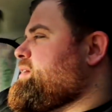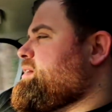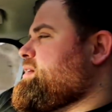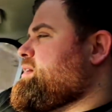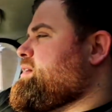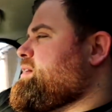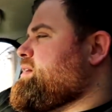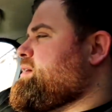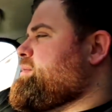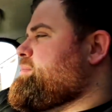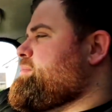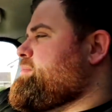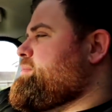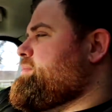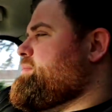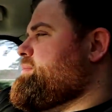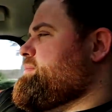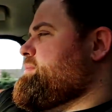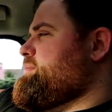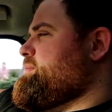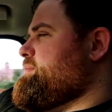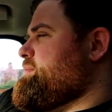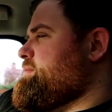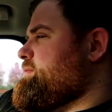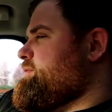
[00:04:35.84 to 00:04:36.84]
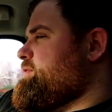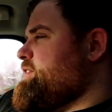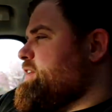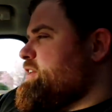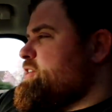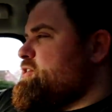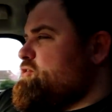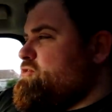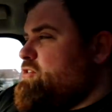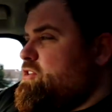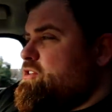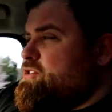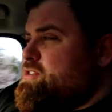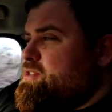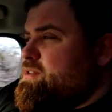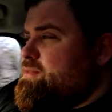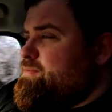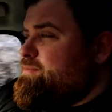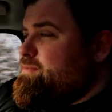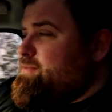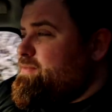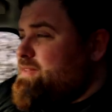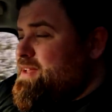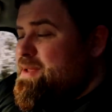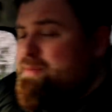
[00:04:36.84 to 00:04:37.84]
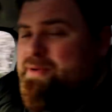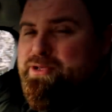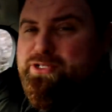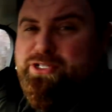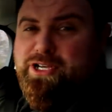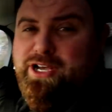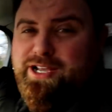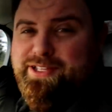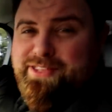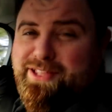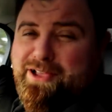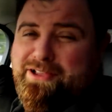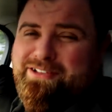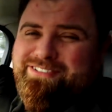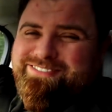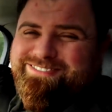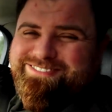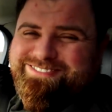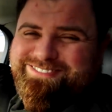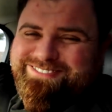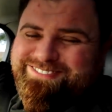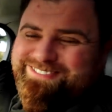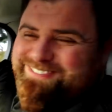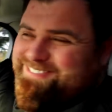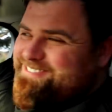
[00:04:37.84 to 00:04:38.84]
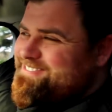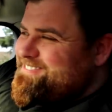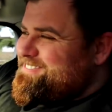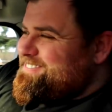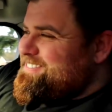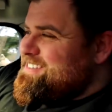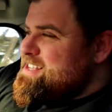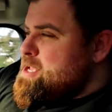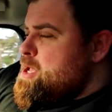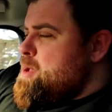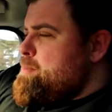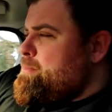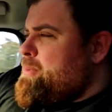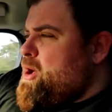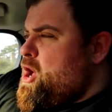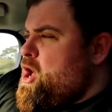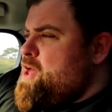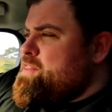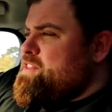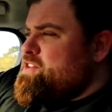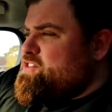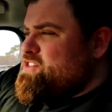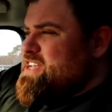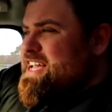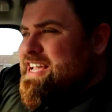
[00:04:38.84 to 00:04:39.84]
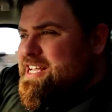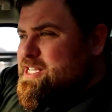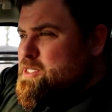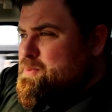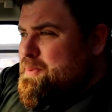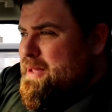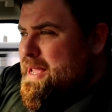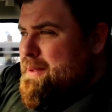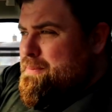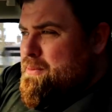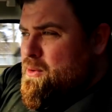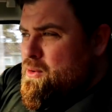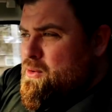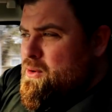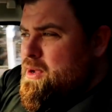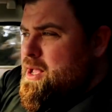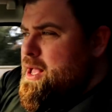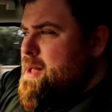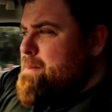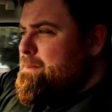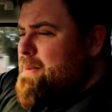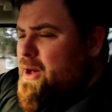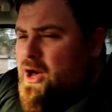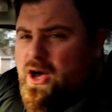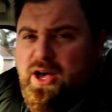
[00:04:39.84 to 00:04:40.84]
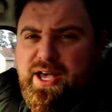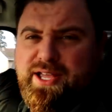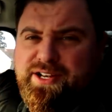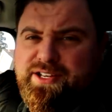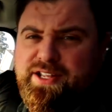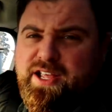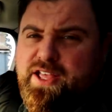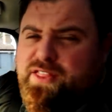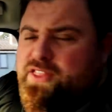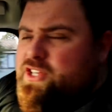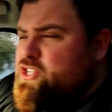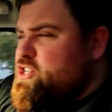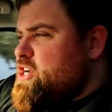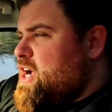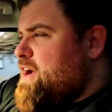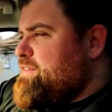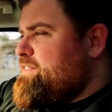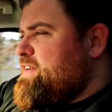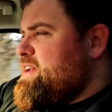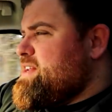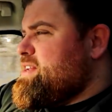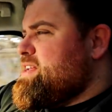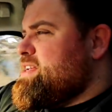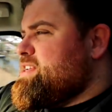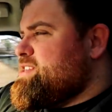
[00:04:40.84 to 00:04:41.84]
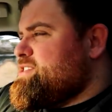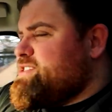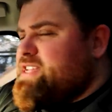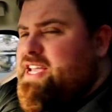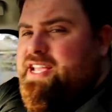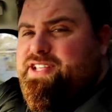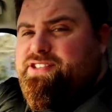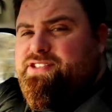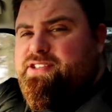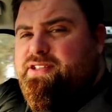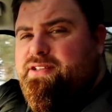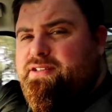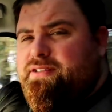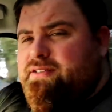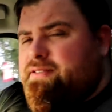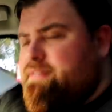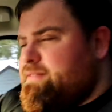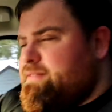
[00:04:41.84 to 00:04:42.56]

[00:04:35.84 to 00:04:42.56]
Um, fingers crossed. I'm excited though. Behind the scenes, people. Behind the chuffing scenes.